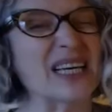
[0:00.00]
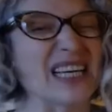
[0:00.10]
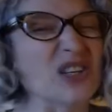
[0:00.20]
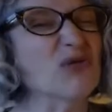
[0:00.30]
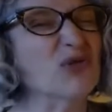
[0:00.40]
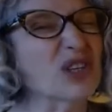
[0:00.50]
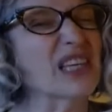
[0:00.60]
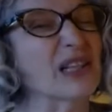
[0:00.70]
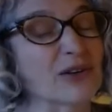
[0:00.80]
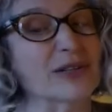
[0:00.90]
it usually
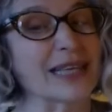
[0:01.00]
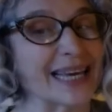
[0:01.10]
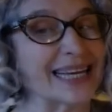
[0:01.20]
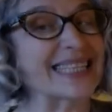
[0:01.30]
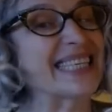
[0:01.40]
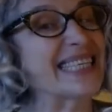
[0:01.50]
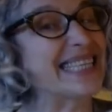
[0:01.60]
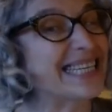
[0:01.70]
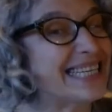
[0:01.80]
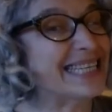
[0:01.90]
looks like a
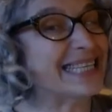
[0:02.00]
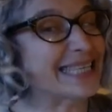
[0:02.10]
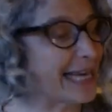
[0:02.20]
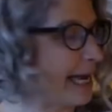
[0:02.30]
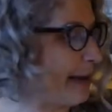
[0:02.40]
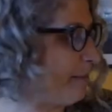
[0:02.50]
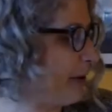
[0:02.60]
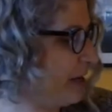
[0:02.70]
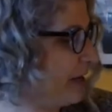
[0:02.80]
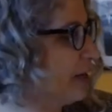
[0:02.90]
cityscape.
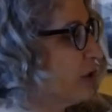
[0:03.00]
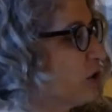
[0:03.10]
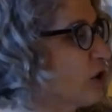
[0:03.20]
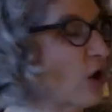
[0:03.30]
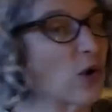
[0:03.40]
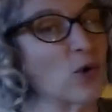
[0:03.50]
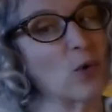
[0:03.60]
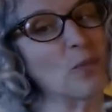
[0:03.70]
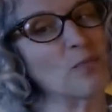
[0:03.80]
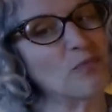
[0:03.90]

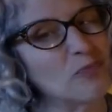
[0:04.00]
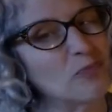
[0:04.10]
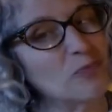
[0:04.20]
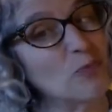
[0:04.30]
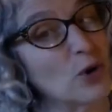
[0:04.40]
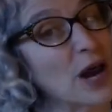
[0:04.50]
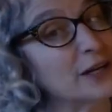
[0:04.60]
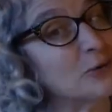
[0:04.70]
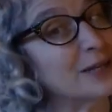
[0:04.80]
So we're not doing